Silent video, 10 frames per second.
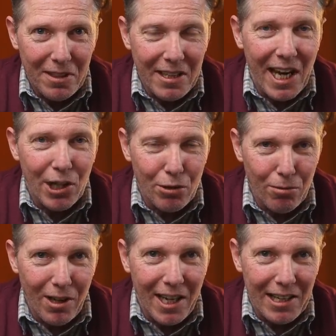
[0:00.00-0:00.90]

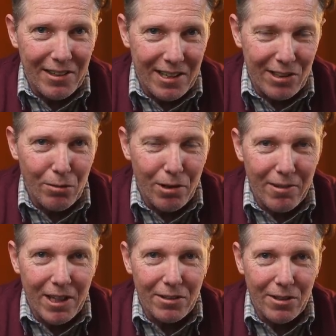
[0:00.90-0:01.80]
natural light that is all
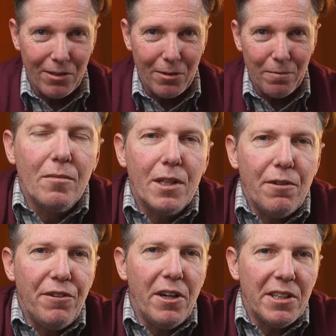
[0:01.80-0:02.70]
around us.
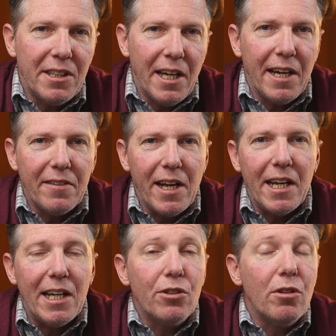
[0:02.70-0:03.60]
The first thing
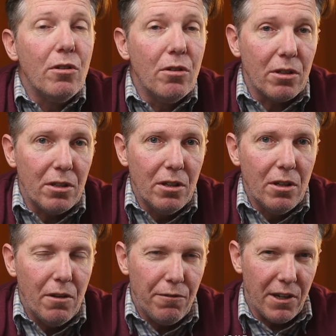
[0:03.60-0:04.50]
then is to look
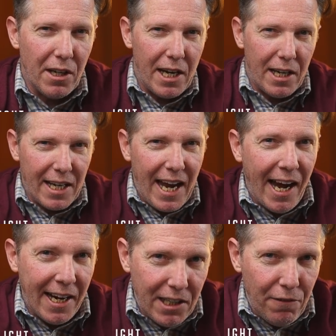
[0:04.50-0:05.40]
for light, like
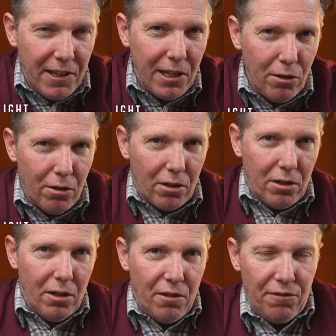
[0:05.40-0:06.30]
actively
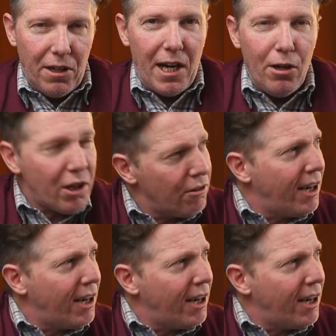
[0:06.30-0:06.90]
look for light. Look